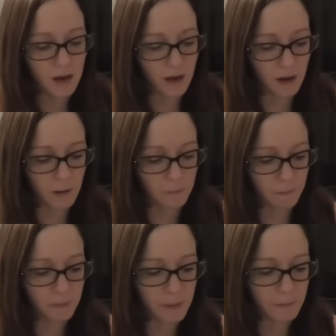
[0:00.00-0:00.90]

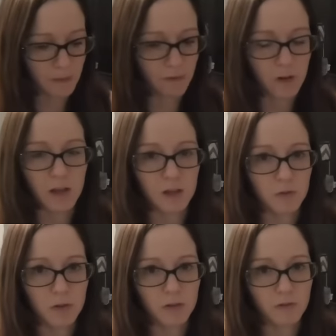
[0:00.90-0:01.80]
Um, but for like
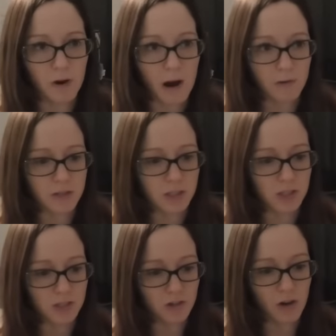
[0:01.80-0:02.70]
three to four hours, he
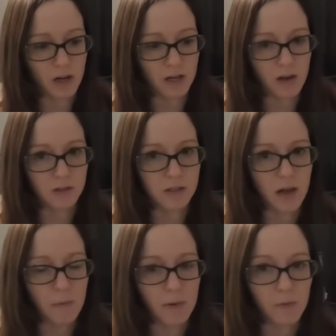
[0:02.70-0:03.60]
just cried nonstop,